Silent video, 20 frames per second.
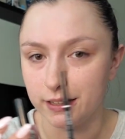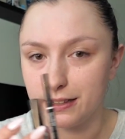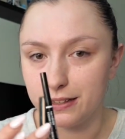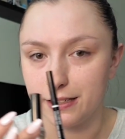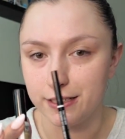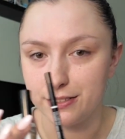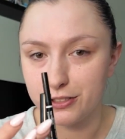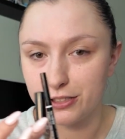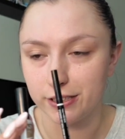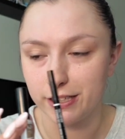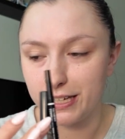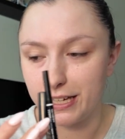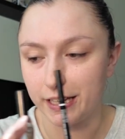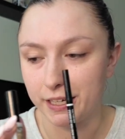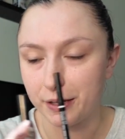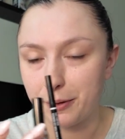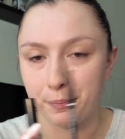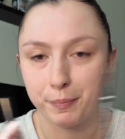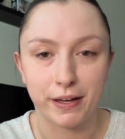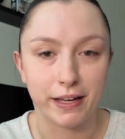These are
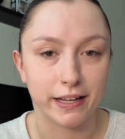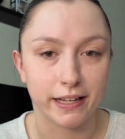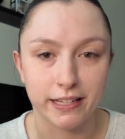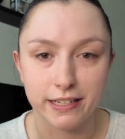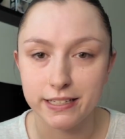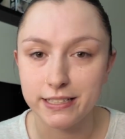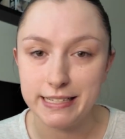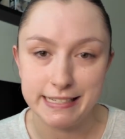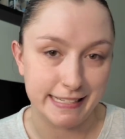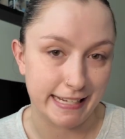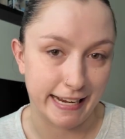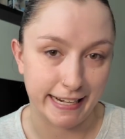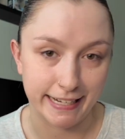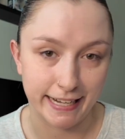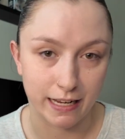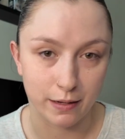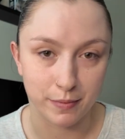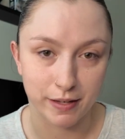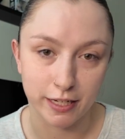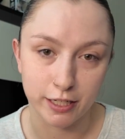like my
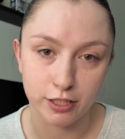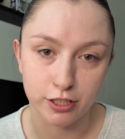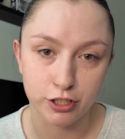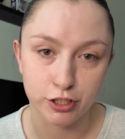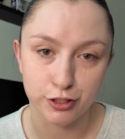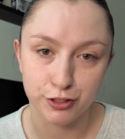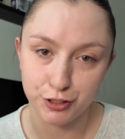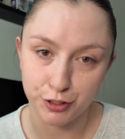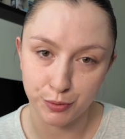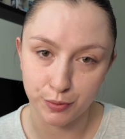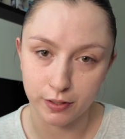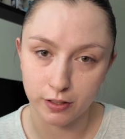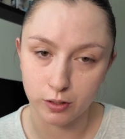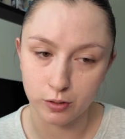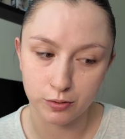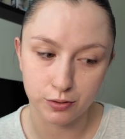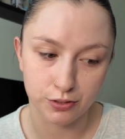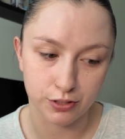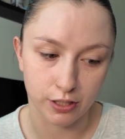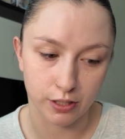dynamic
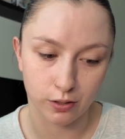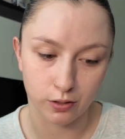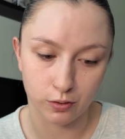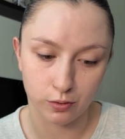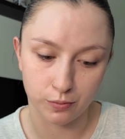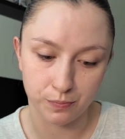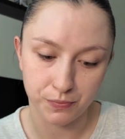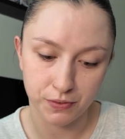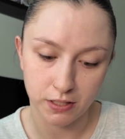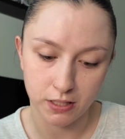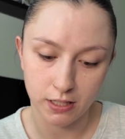duo, so